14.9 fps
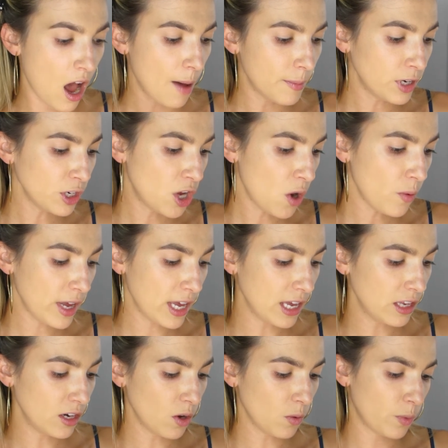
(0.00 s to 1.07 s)
I'm going to go
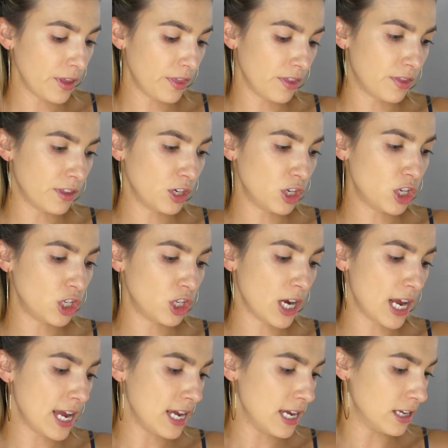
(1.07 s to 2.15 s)
in with the
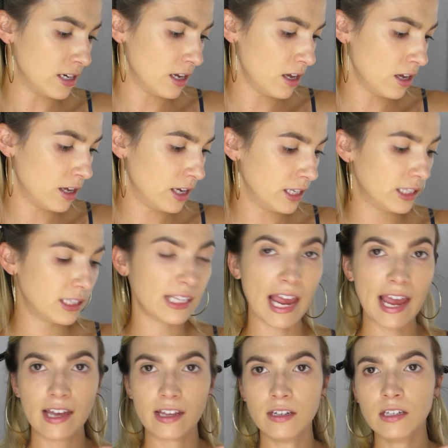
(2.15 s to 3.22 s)
shade
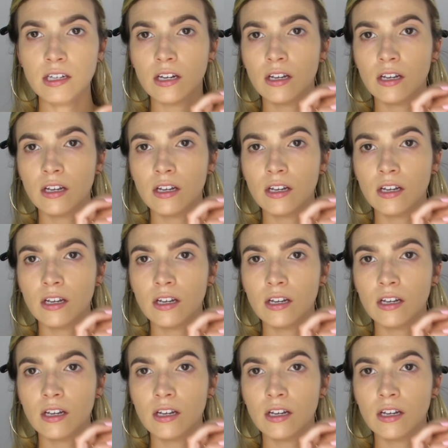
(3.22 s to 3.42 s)
Sand,